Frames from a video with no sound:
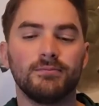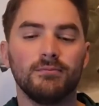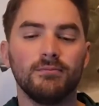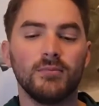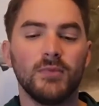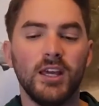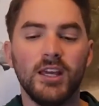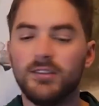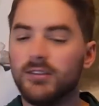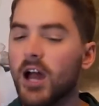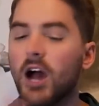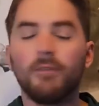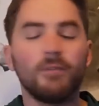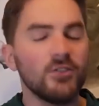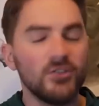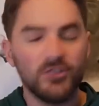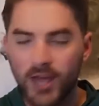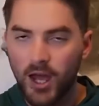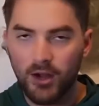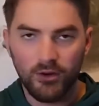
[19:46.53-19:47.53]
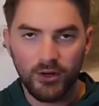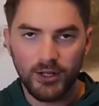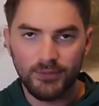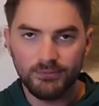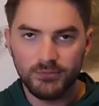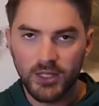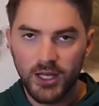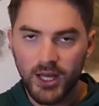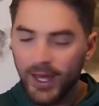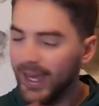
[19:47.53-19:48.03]
he's out for Saturday.
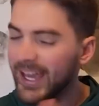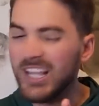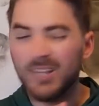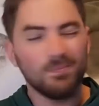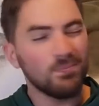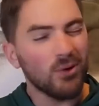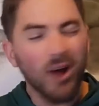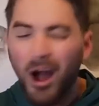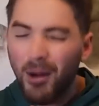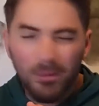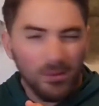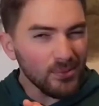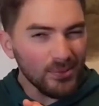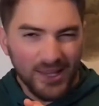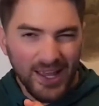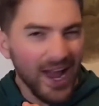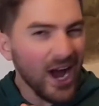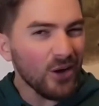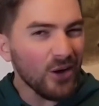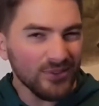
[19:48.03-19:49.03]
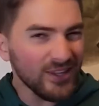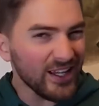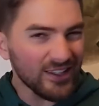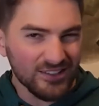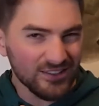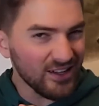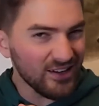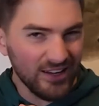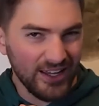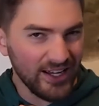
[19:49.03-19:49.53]
He's probably out next
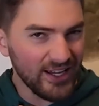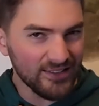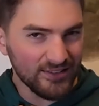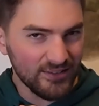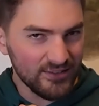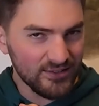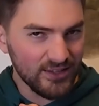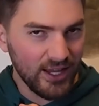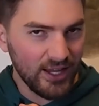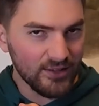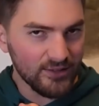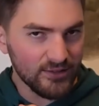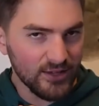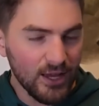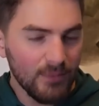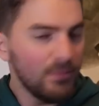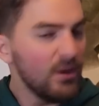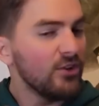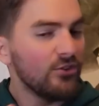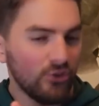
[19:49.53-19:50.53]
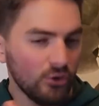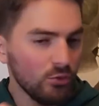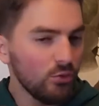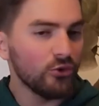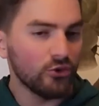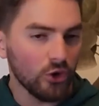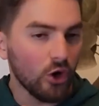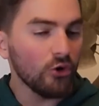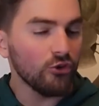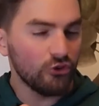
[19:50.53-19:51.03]
Sunday against the Saints. Minshew will
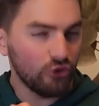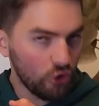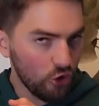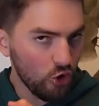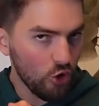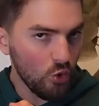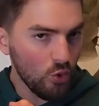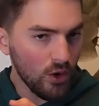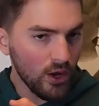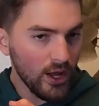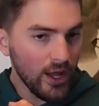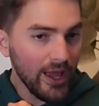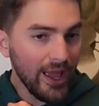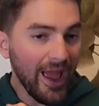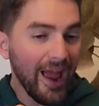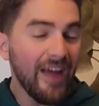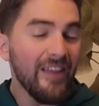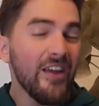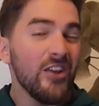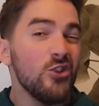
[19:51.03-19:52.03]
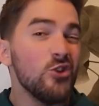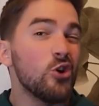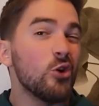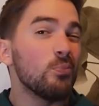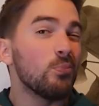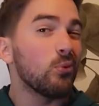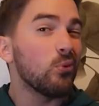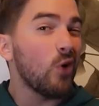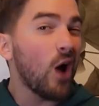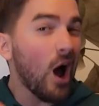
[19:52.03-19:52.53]
start 2, And then you
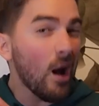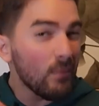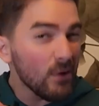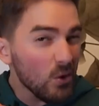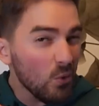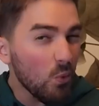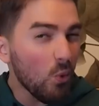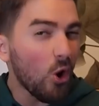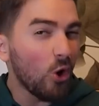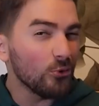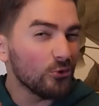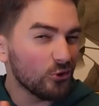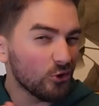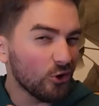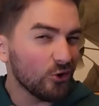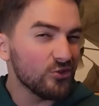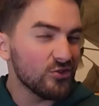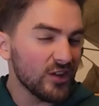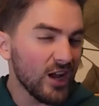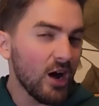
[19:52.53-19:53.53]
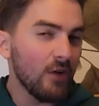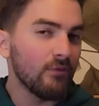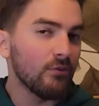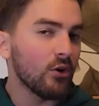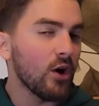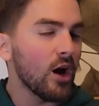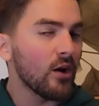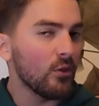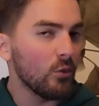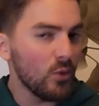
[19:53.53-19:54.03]
could probably waltz Hurts out
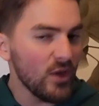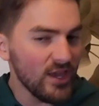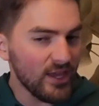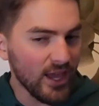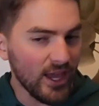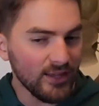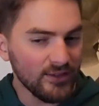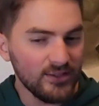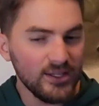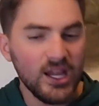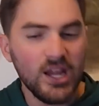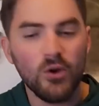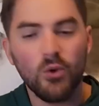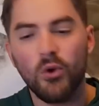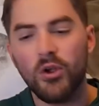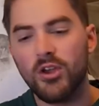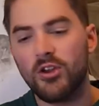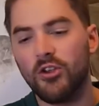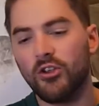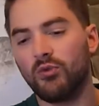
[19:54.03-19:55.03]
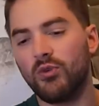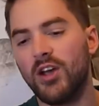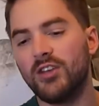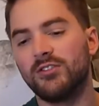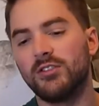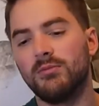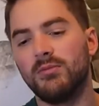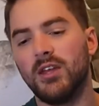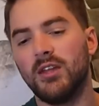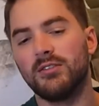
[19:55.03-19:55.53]
for either the week 18, or you just
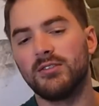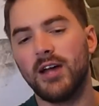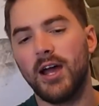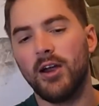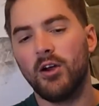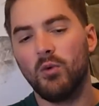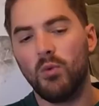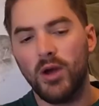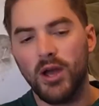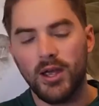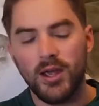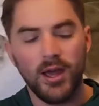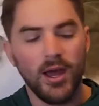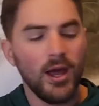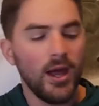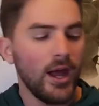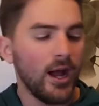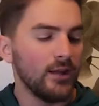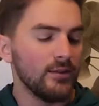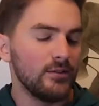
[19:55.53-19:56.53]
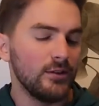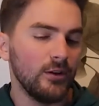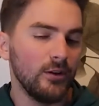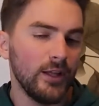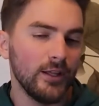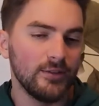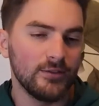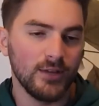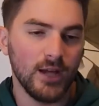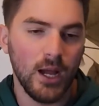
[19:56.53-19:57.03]
rest him the entire way until
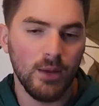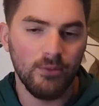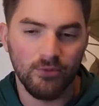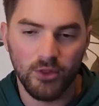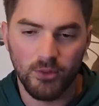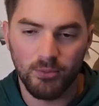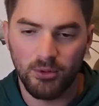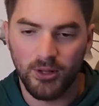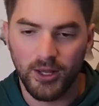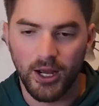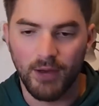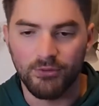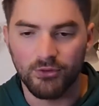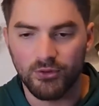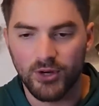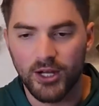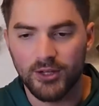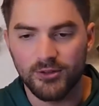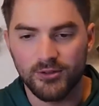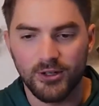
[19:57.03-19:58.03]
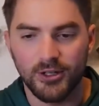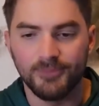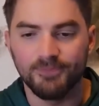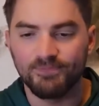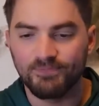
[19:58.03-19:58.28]
it's time for the playoffs, right? So